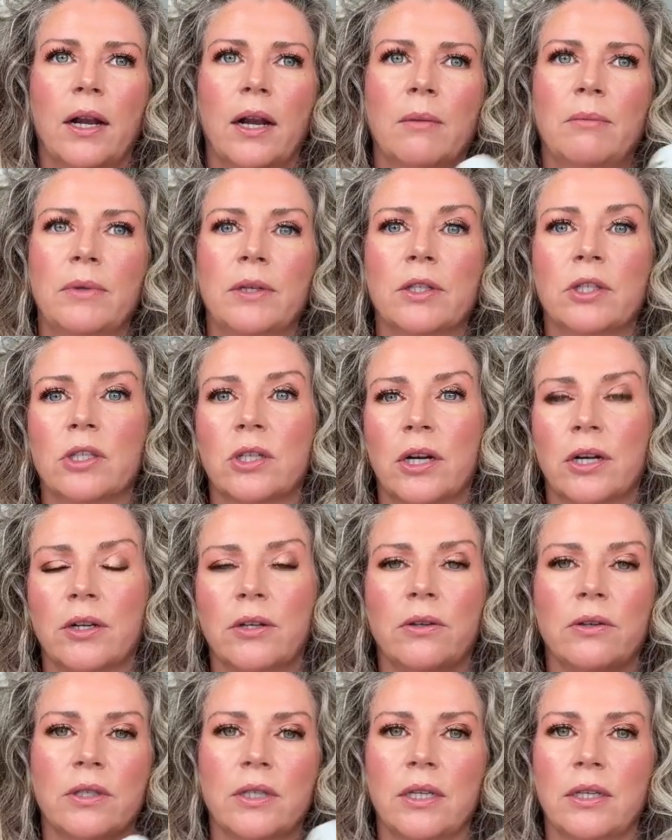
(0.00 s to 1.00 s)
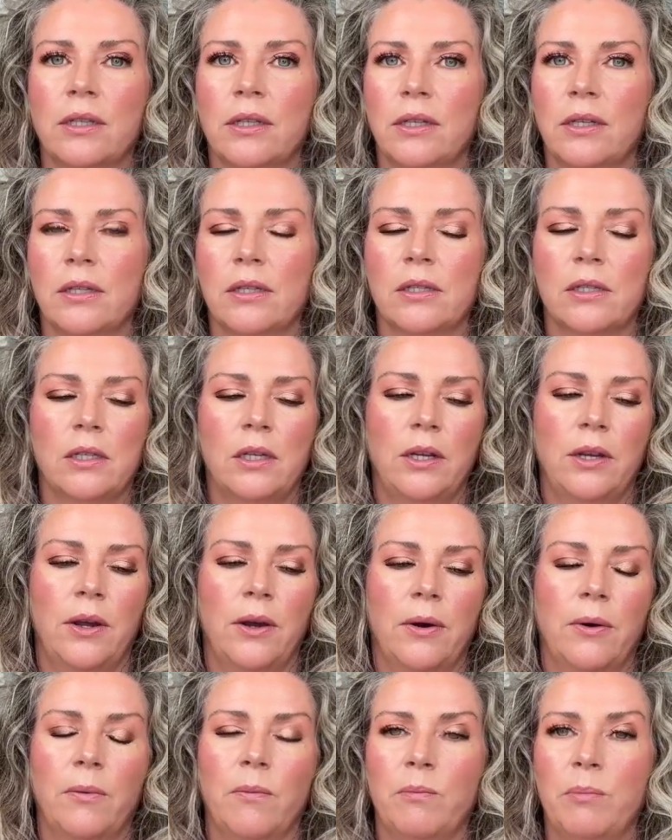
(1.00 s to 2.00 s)
I'm gonna start using this, you
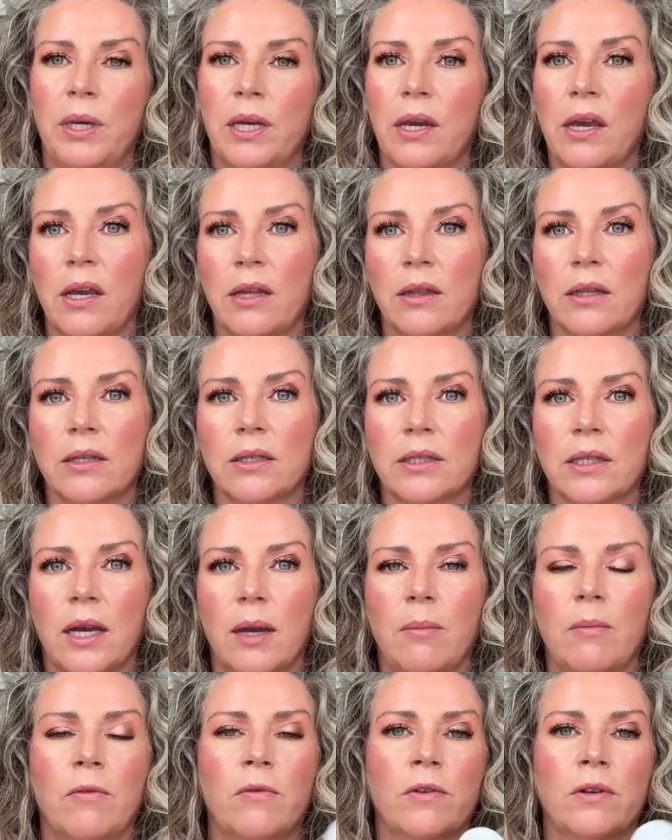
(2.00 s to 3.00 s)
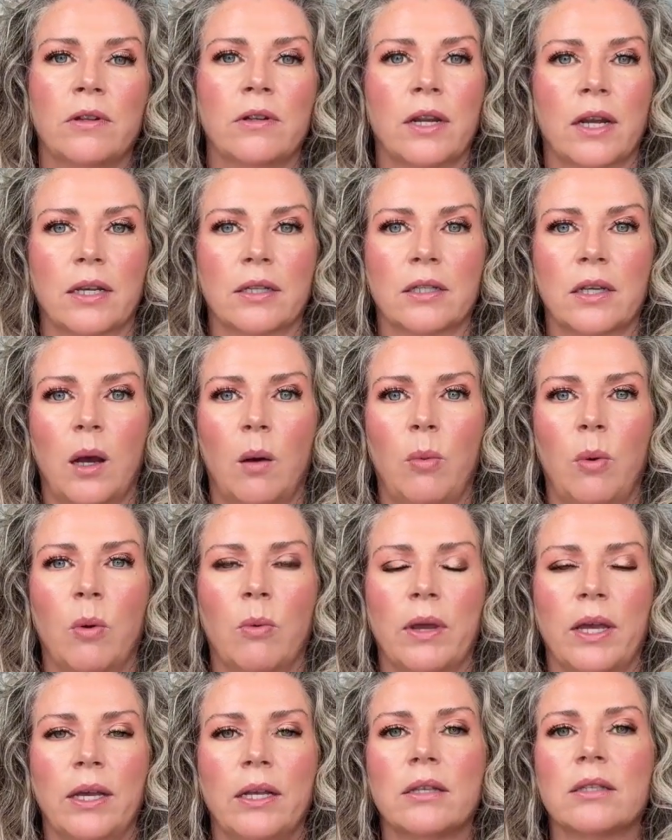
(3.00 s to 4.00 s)
know, picking this up for the next couple
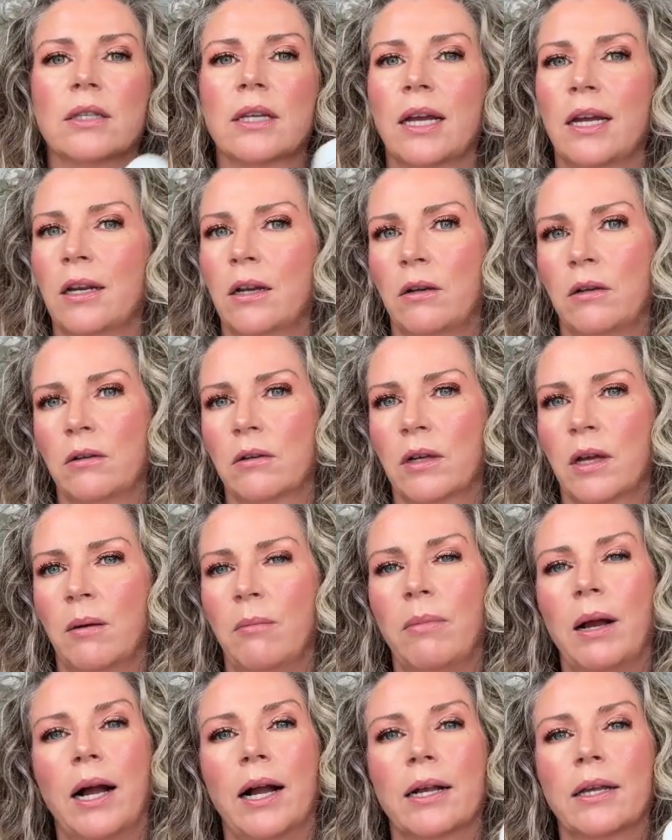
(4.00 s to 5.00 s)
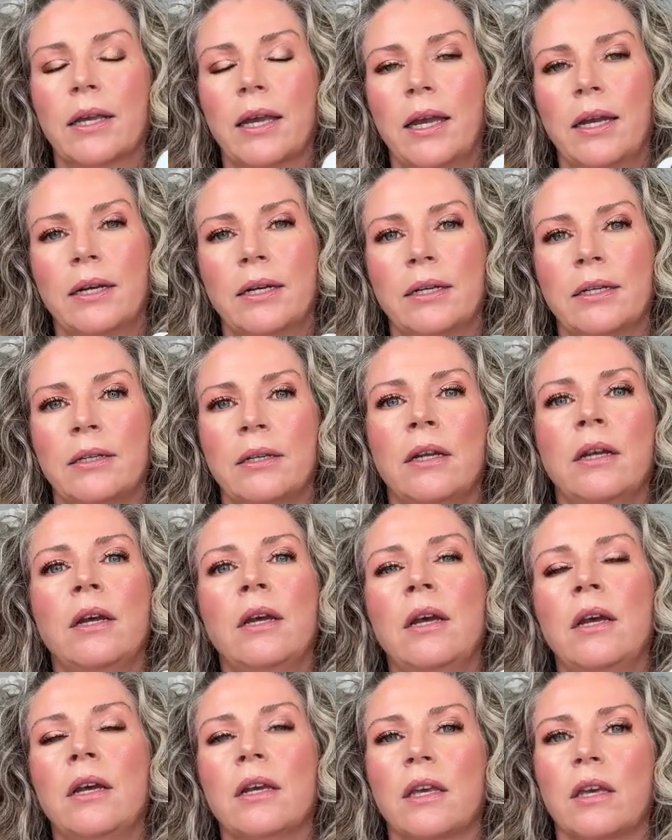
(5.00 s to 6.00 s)
weeks and I'll come back and
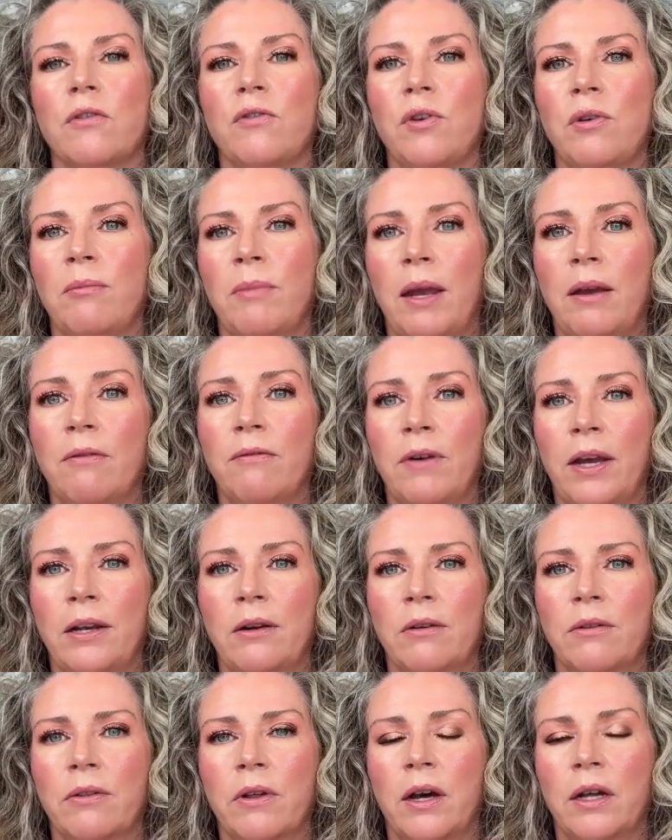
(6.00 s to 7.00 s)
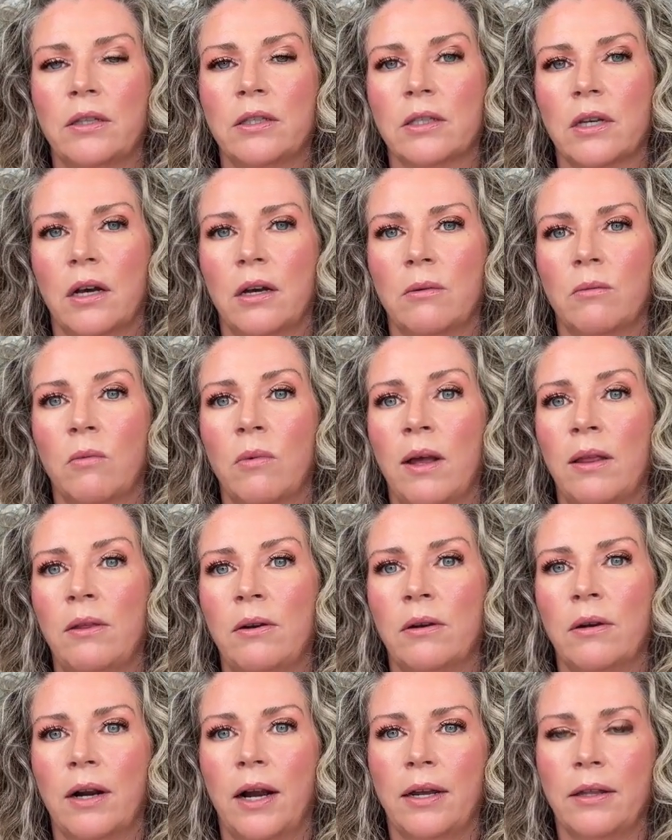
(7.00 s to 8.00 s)
give you my final thoughts on
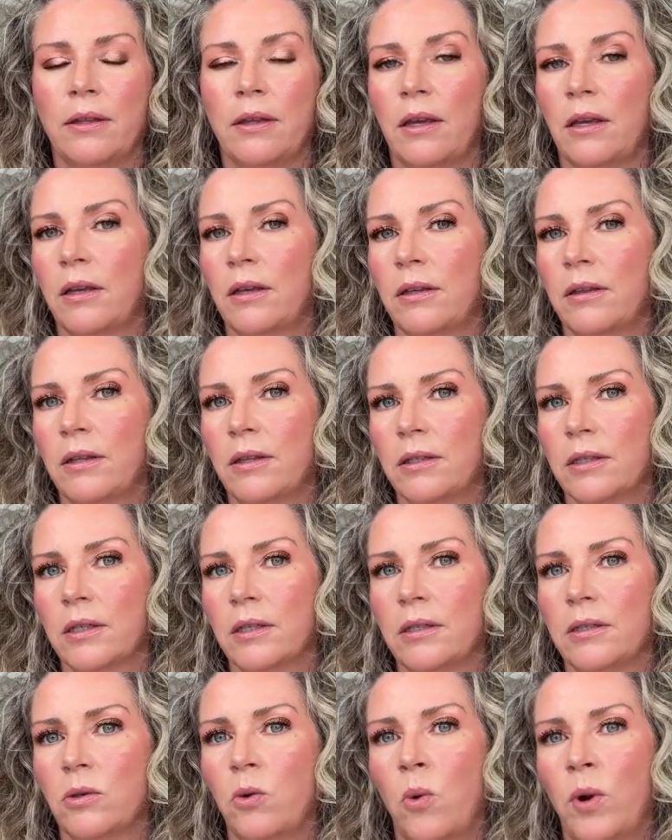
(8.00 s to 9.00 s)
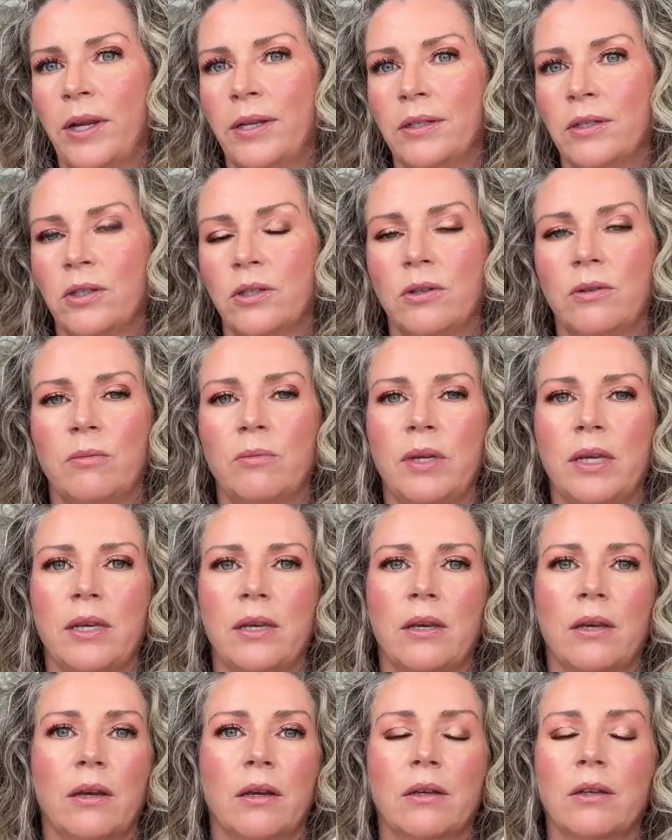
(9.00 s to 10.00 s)
whether I think this is going to
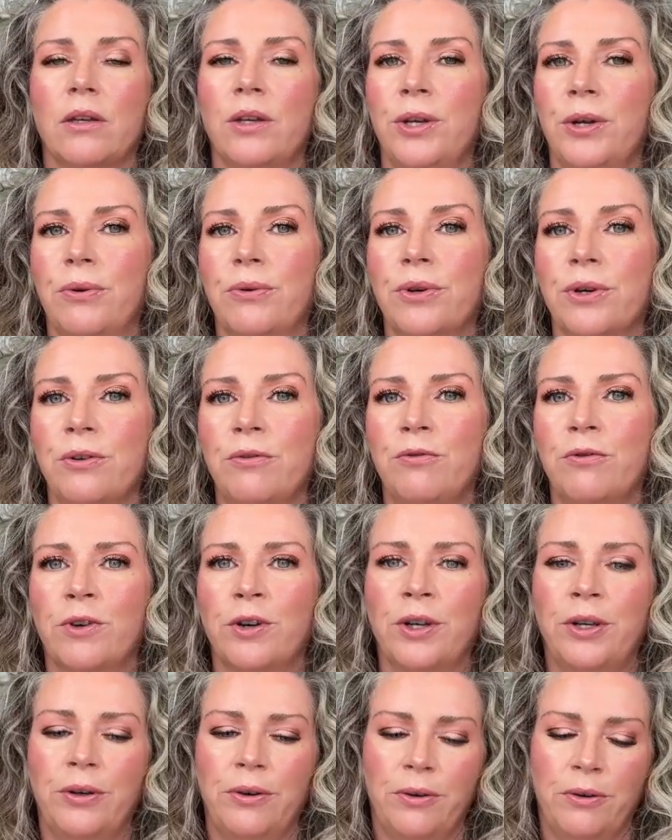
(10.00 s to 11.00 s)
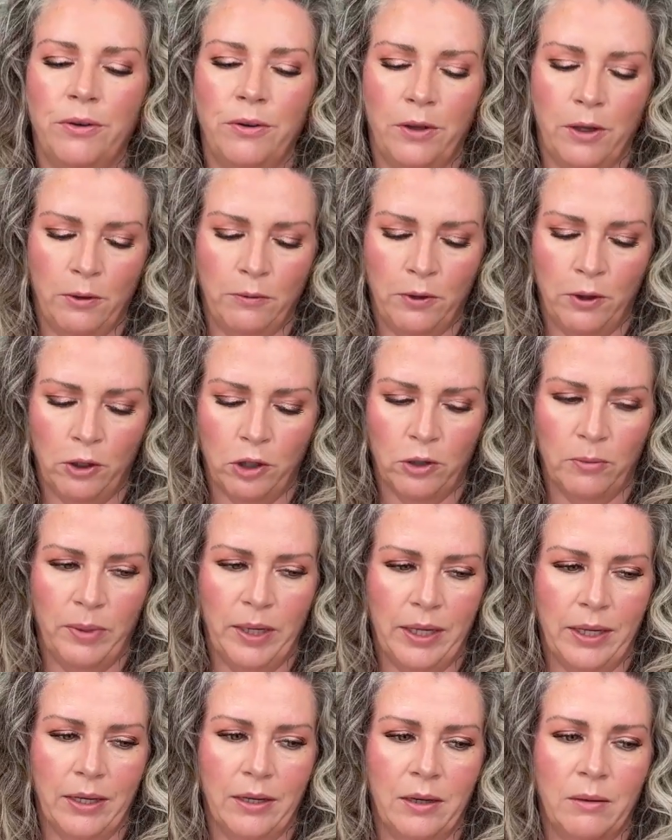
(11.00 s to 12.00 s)
be, you know, good for you if you should
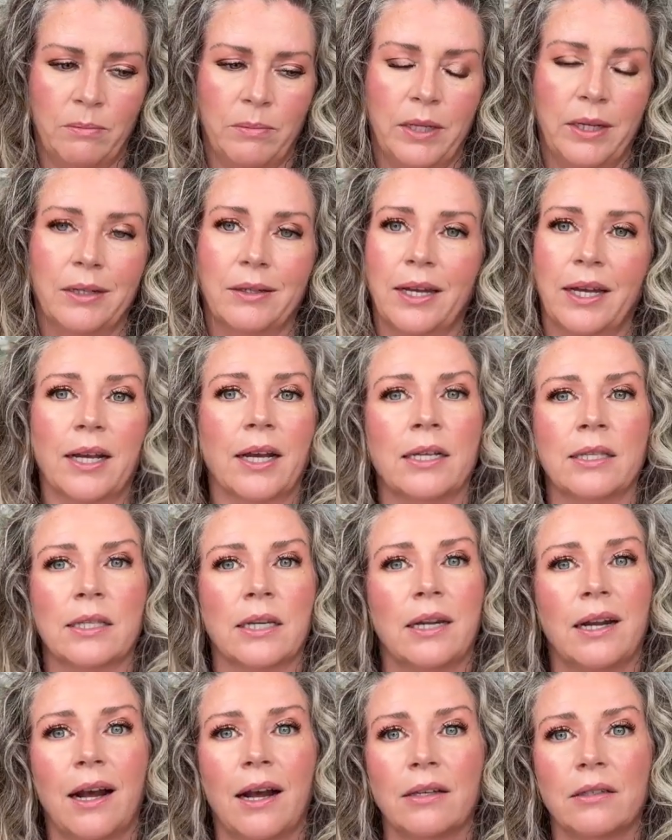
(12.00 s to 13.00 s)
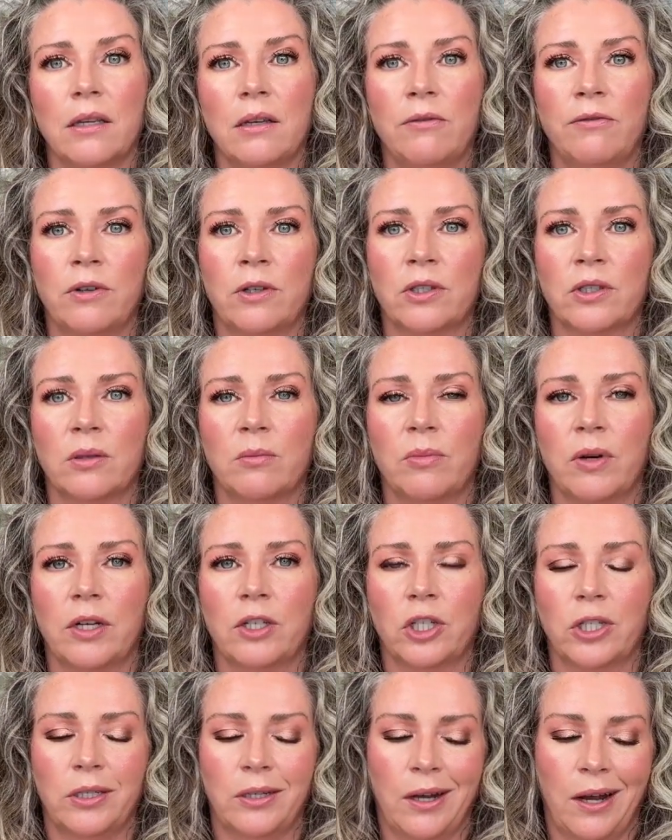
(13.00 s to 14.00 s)
pick it up. But like I said, as a first
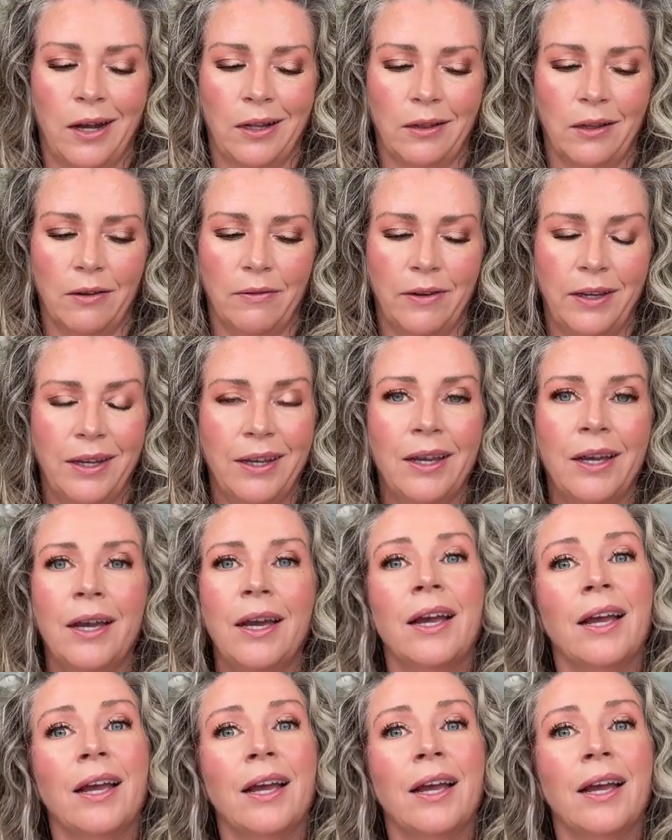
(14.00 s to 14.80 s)
impression, I love it.